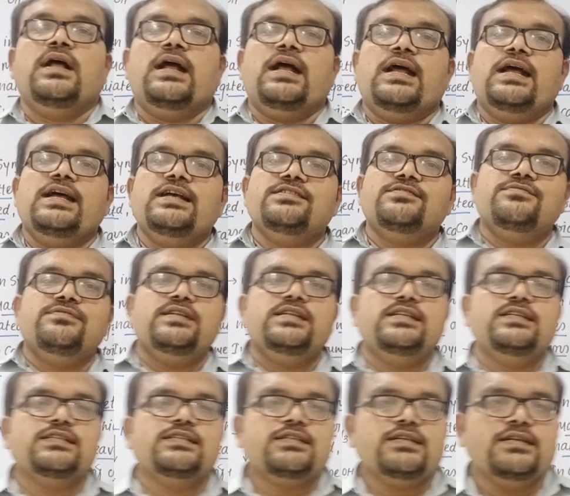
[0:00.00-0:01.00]
As we
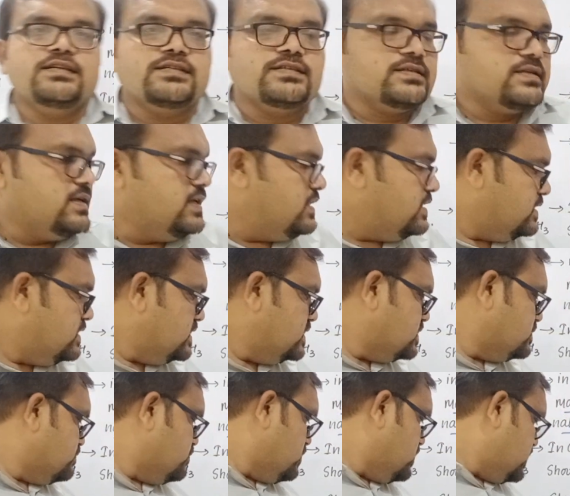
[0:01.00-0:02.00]
discussed in
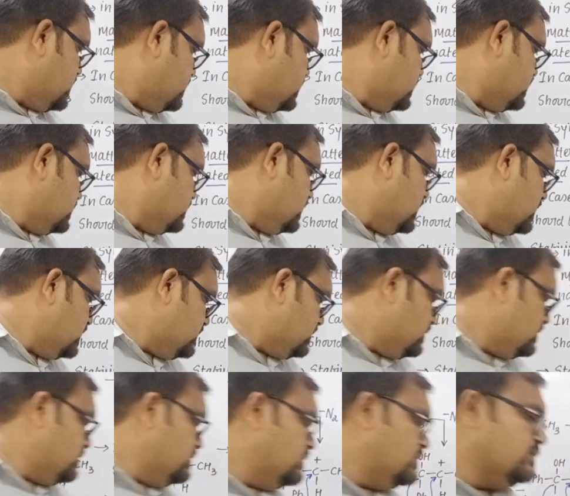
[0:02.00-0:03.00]
this point
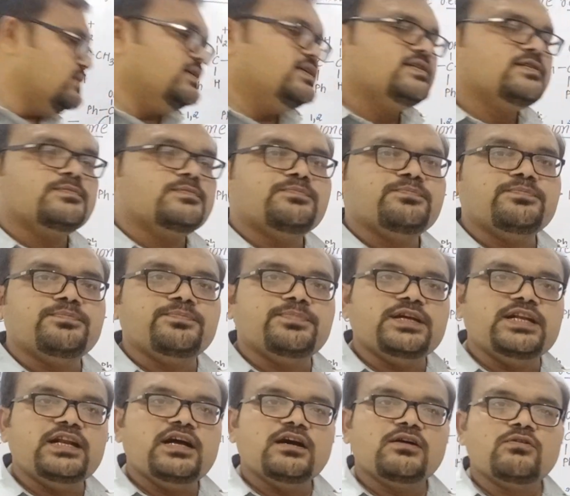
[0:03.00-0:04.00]
that this
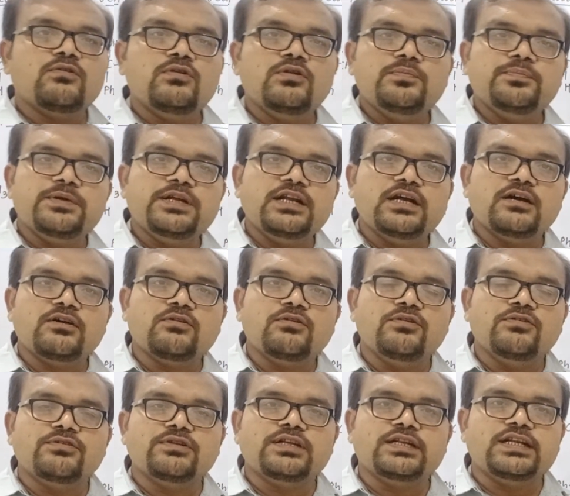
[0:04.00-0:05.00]

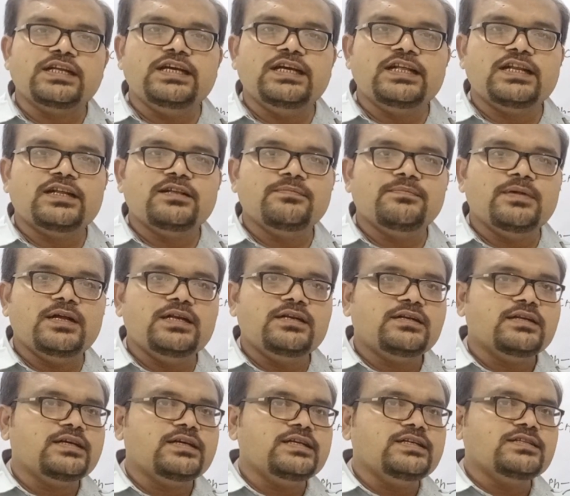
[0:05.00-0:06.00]
Pinacol-pinacolone
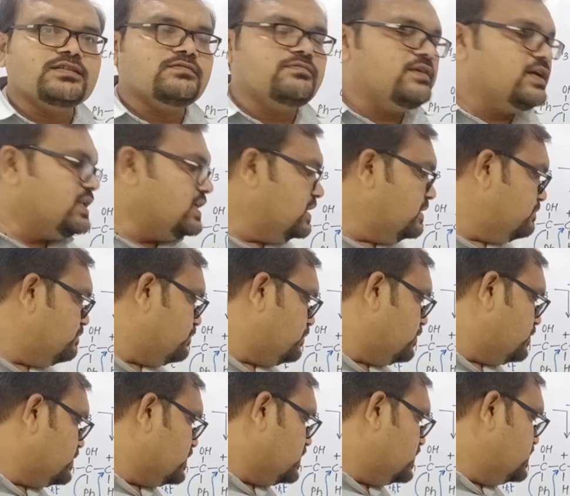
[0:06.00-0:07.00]
rearrangement is very
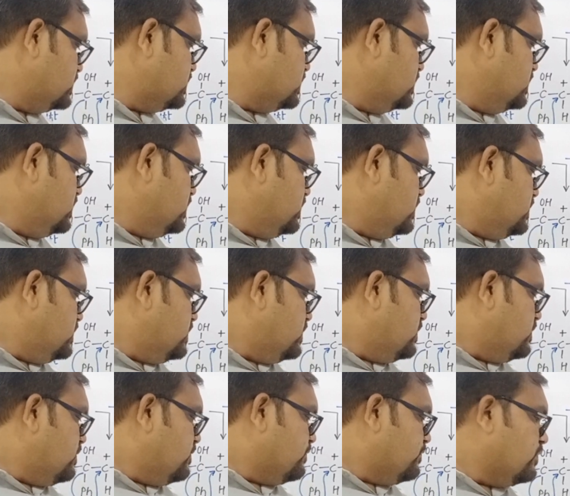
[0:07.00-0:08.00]
important
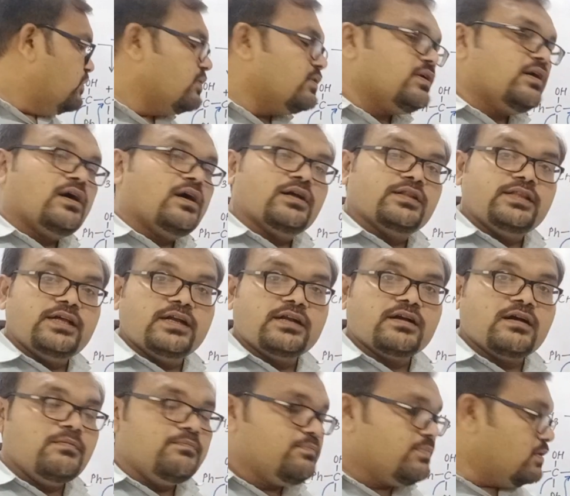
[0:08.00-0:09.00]
for other
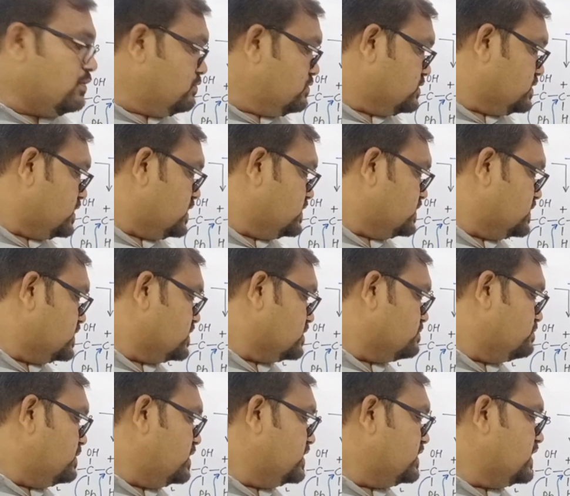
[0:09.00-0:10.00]
compounds such as
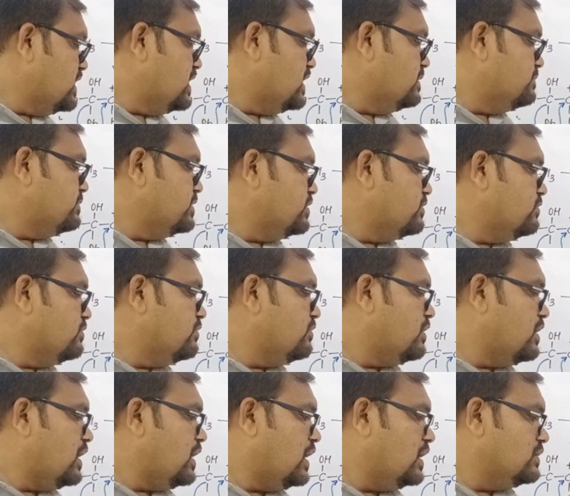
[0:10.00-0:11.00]
beta
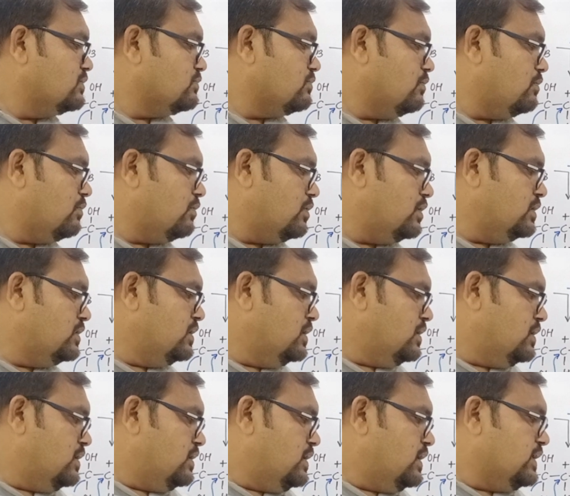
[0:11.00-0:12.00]
amino alcohol,
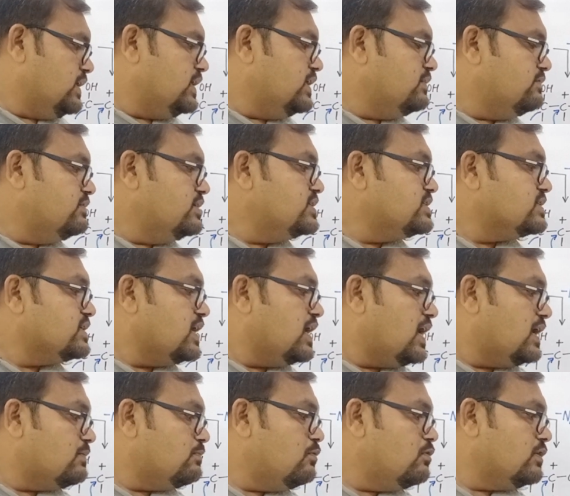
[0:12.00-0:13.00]
in which
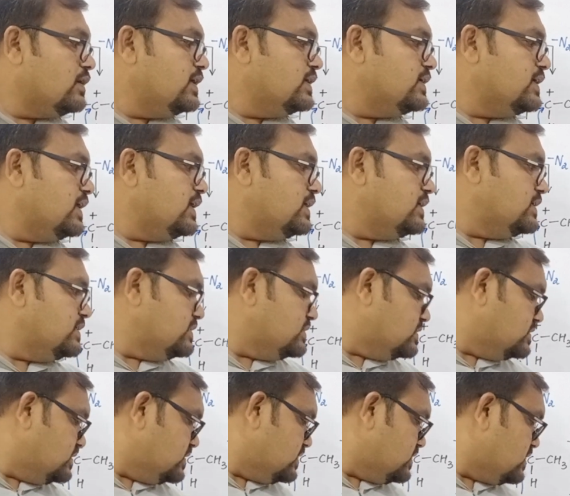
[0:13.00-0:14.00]
carbocation
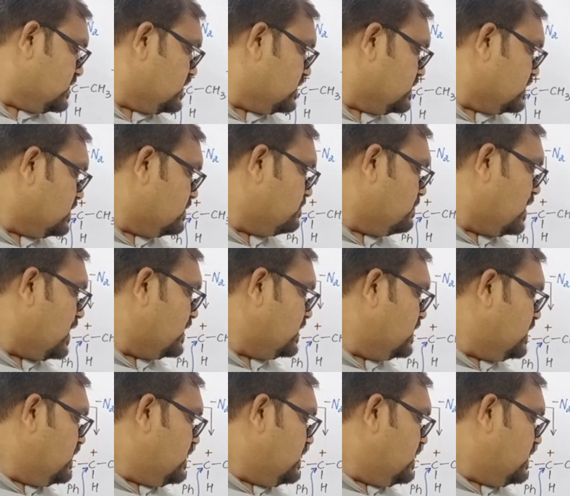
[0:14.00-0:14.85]
is generated by